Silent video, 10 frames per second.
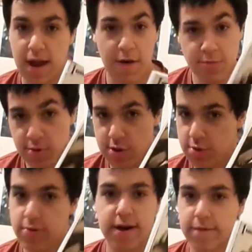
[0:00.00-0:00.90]
I will
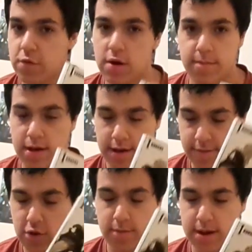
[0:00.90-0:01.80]
do a review about
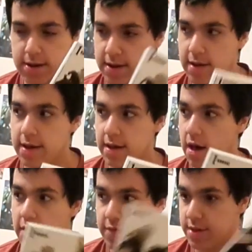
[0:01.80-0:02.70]
it,
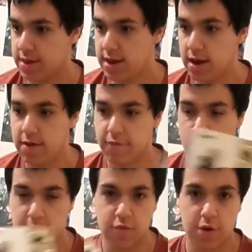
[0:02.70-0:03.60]
obviously,
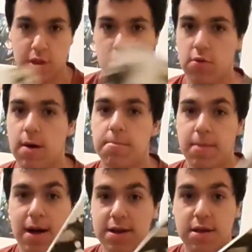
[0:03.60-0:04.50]
and of course I'll do a
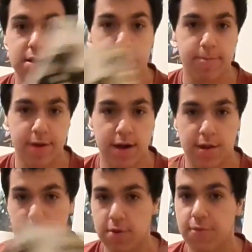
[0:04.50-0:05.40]
manga
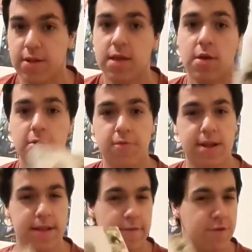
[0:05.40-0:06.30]
comparison with
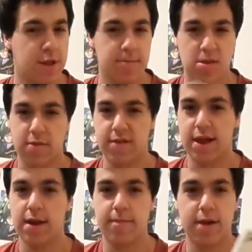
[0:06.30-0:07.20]
the first episode of the
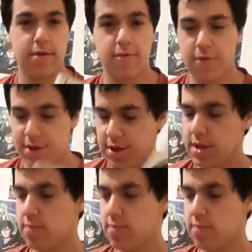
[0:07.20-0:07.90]
anime, which is